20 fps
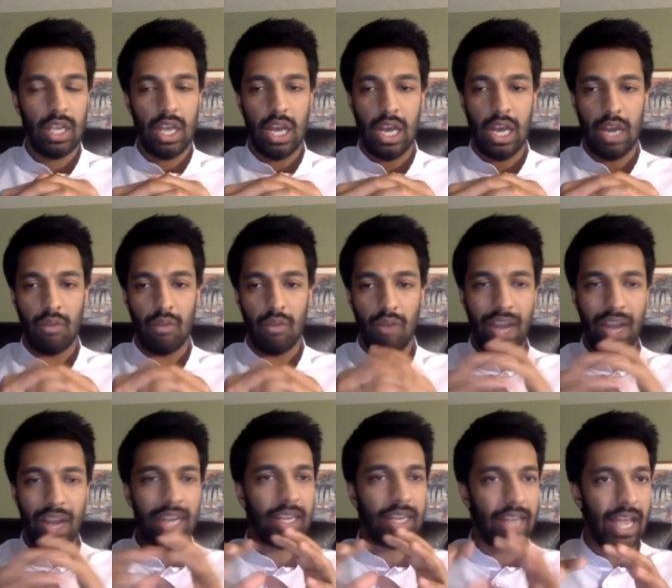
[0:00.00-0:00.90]
Uh,
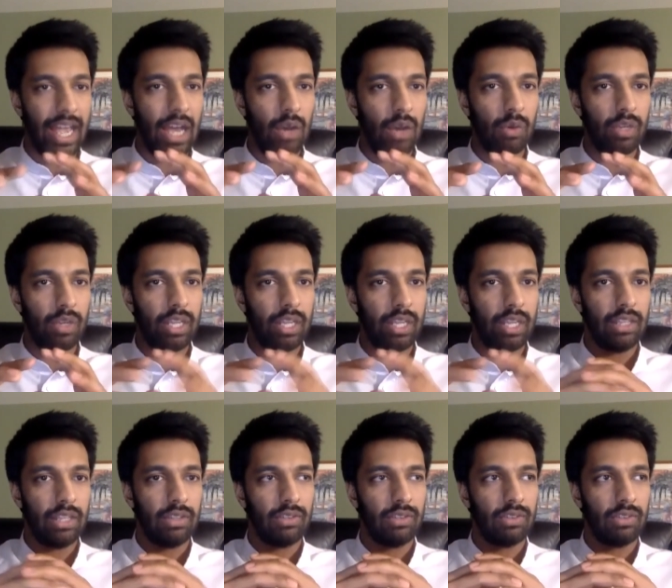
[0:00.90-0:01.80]
right now
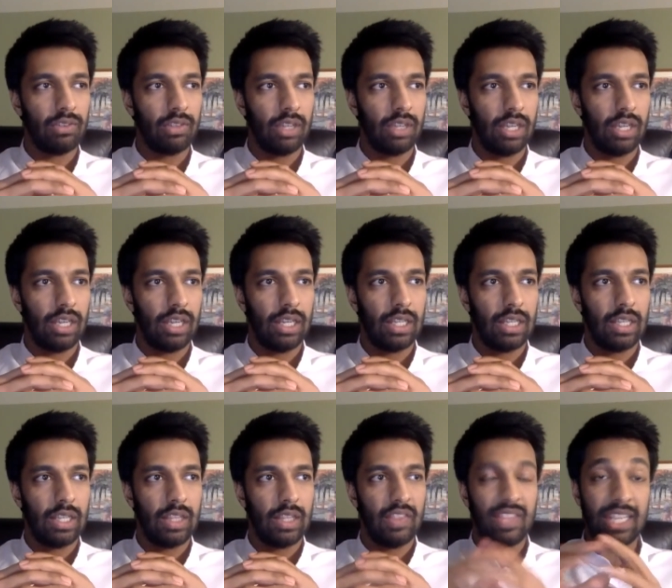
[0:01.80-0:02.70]
is uh,
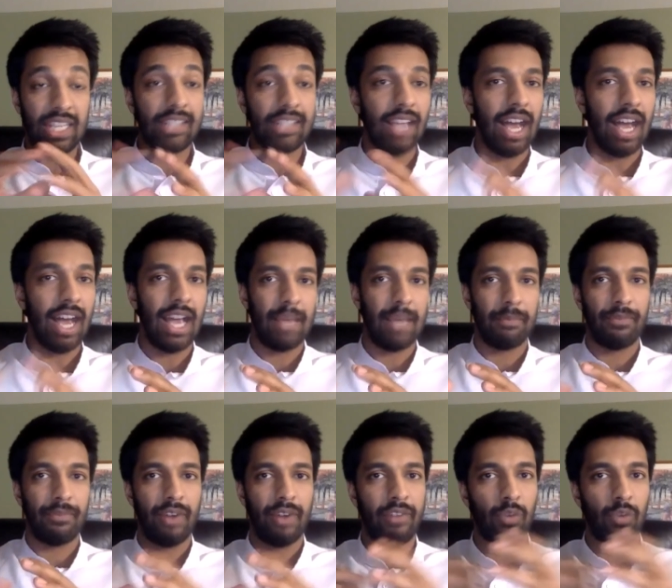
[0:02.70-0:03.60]
the time
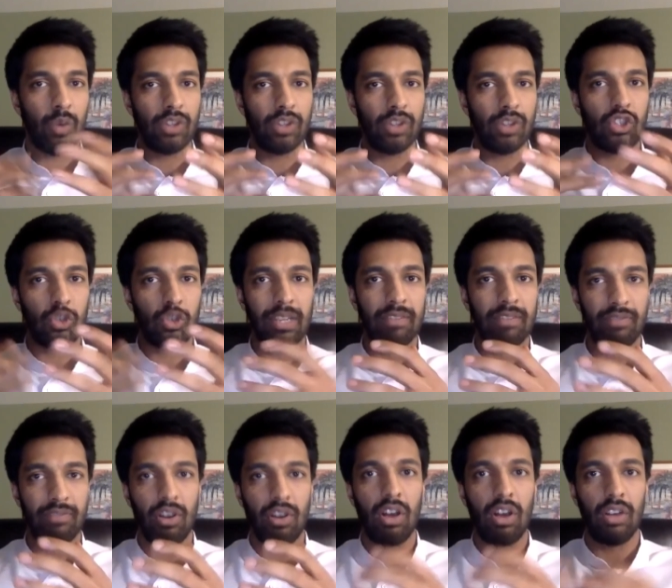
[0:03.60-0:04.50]
for everyone to be
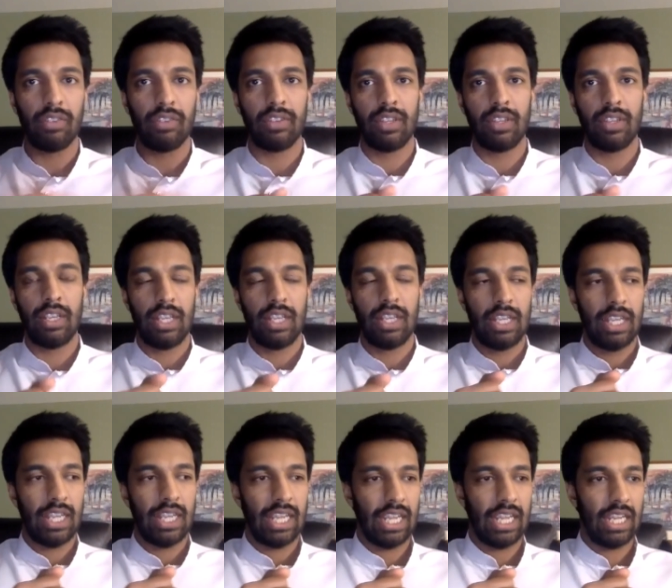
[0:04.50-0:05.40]
involved
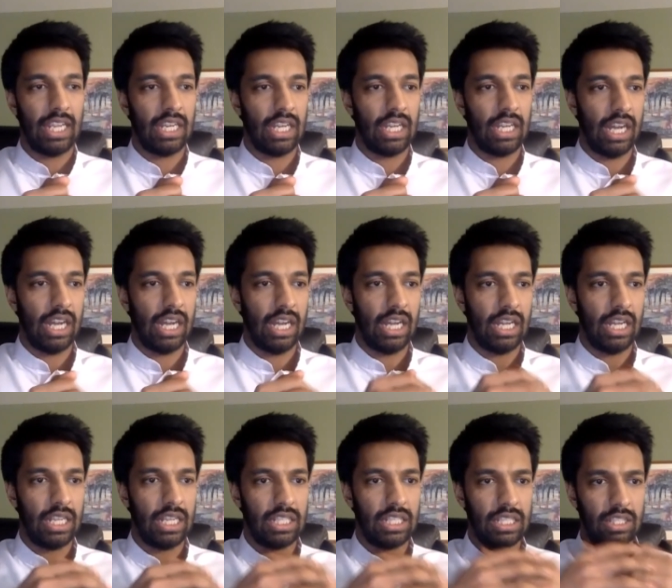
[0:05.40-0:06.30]
in
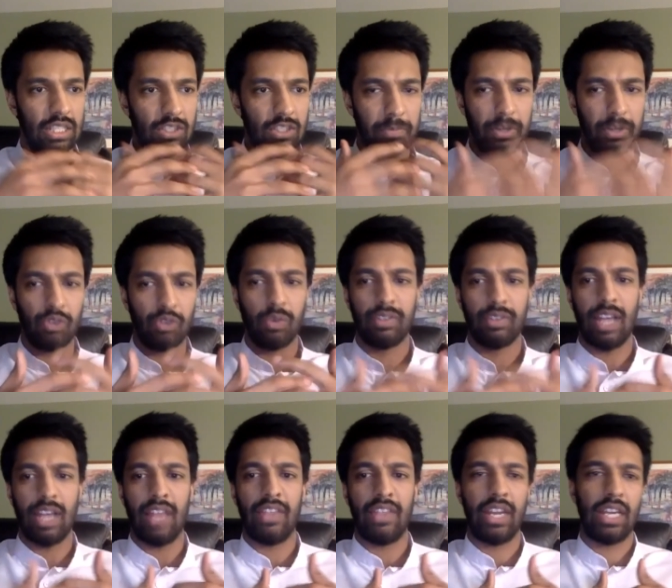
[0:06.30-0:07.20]
uh, spiritual
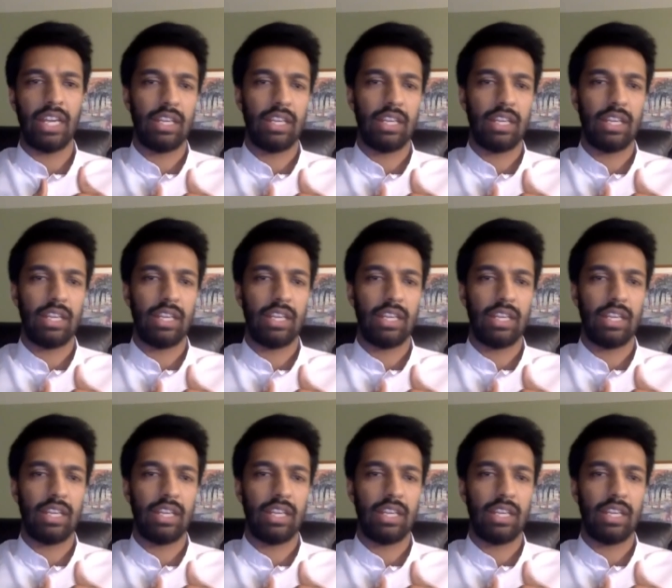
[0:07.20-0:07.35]
sadhana.